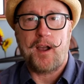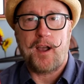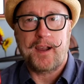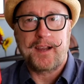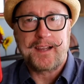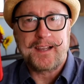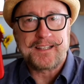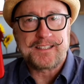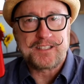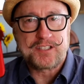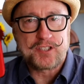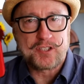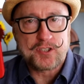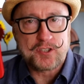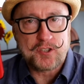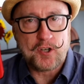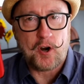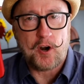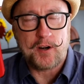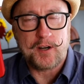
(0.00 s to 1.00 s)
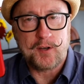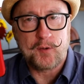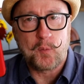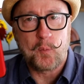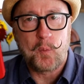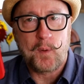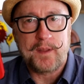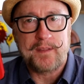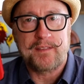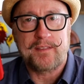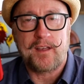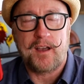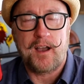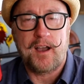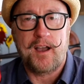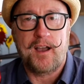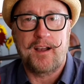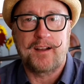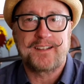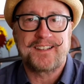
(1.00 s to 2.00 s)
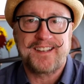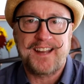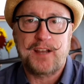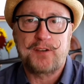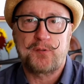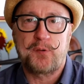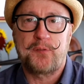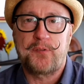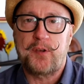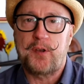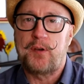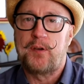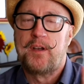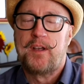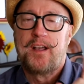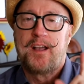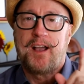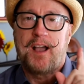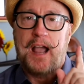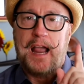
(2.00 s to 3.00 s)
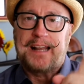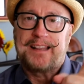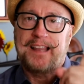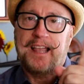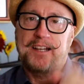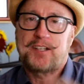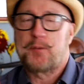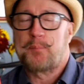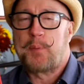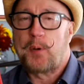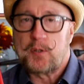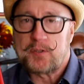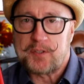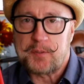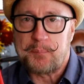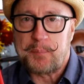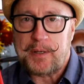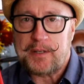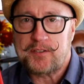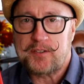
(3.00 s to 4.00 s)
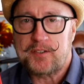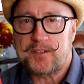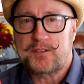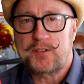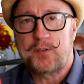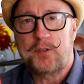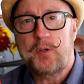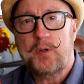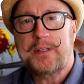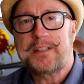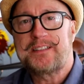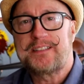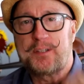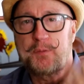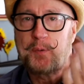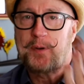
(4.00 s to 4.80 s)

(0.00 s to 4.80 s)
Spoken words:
I get started with today's review, I'd like to post a picture so you can see